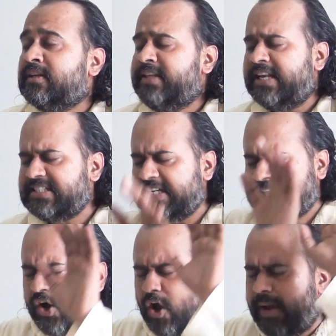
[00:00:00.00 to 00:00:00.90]
there is
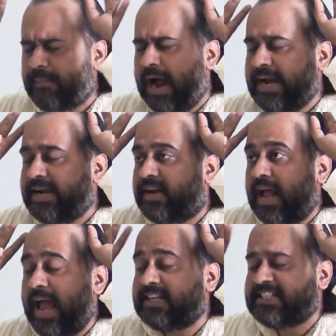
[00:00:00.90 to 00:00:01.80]
nothing on my
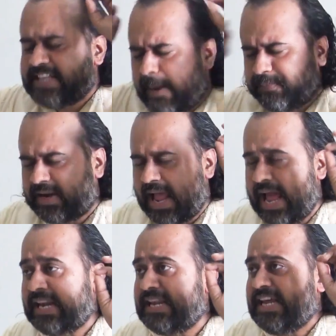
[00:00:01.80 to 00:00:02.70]
mind except
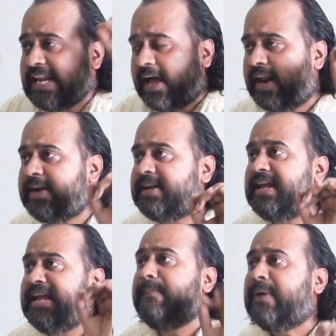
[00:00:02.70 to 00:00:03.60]
an inherent
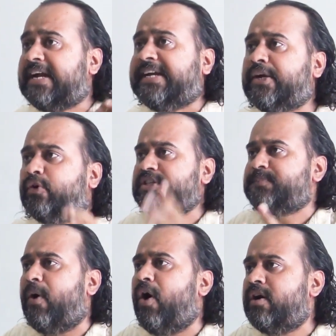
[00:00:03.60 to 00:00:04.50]
ability to
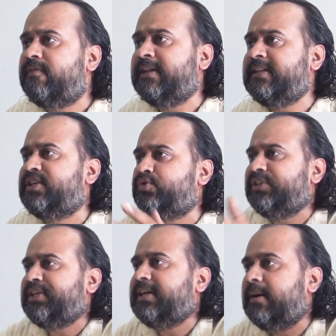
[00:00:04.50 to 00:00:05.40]
respond when the
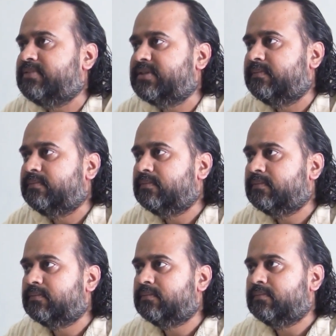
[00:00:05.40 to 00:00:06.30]
situation comes.
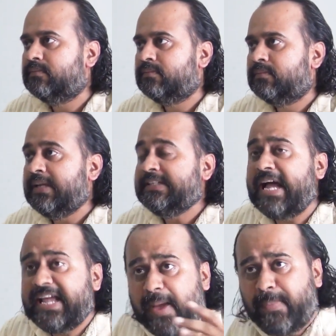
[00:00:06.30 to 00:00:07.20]

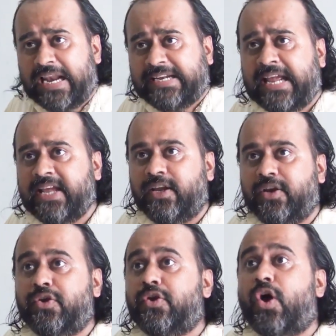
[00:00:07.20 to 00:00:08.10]
The ability,
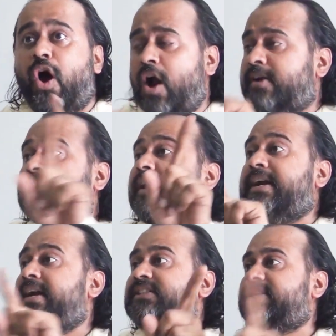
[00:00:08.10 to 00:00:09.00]
not
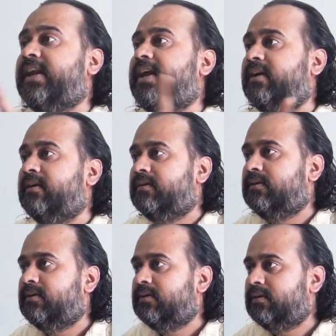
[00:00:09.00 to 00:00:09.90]
conditioning.
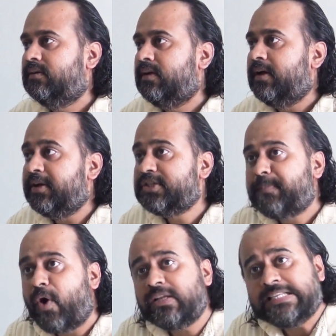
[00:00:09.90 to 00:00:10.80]

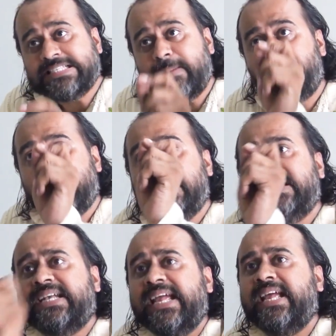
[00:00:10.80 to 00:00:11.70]

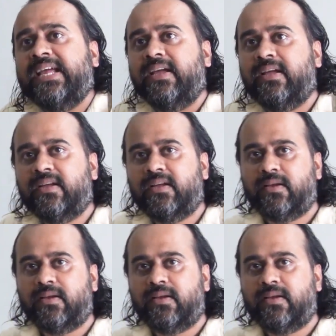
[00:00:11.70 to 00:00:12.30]
Responsibility.